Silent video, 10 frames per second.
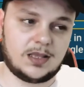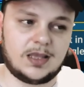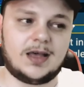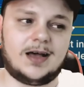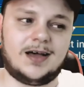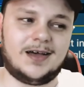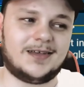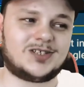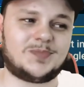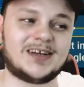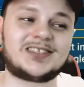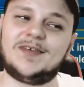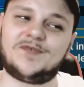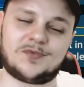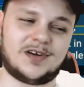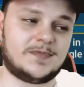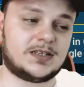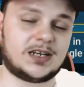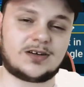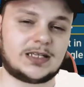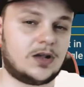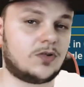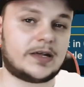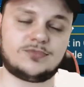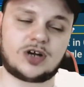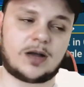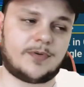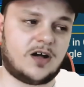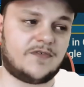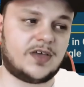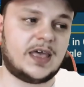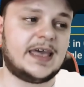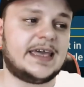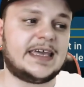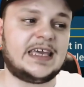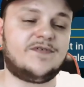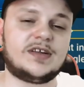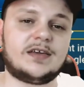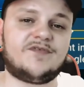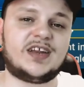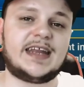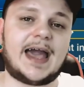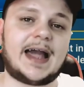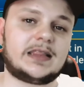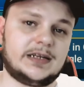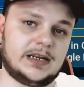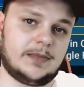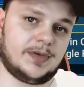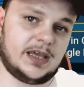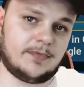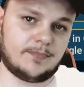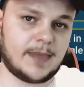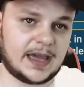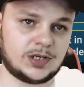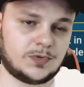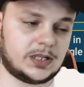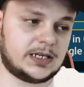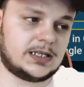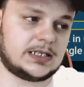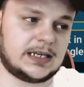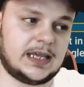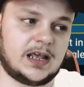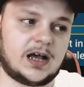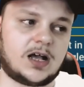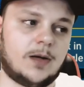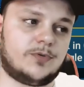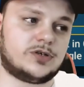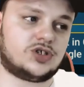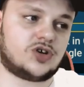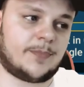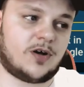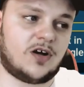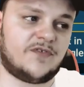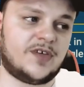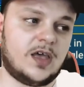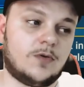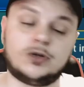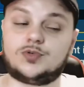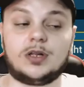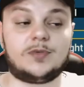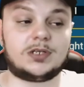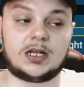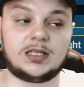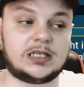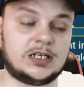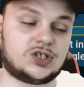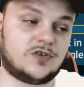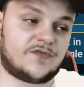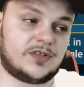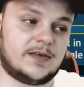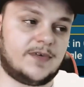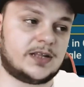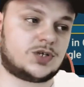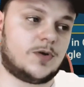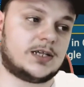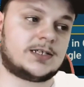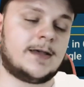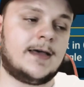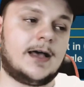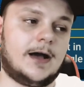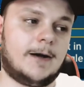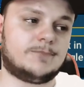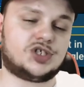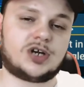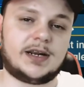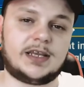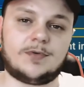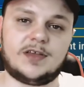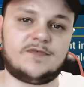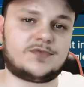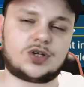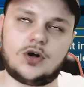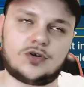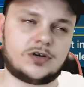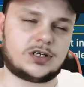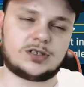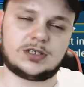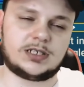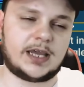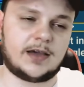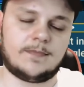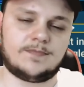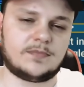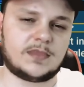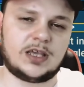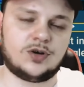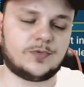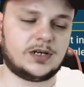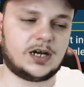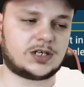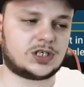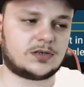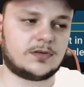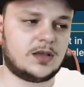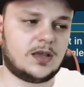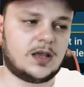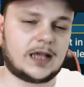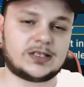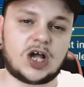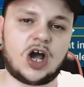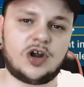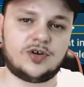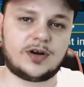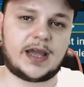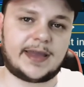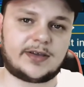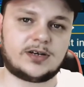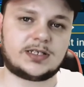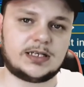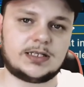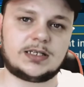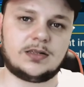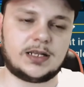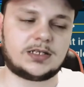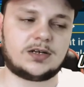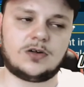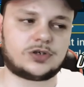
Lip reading: Especially if you're running Vizier, because you don't let them drop off. Even finagling it a bit manually to get a couple to drop off, which really was unintentional for the advanced quest. I'm just trying to get rid of Skull Crusher's damn heal reduction. Has 100 accuracy and still lands an ult.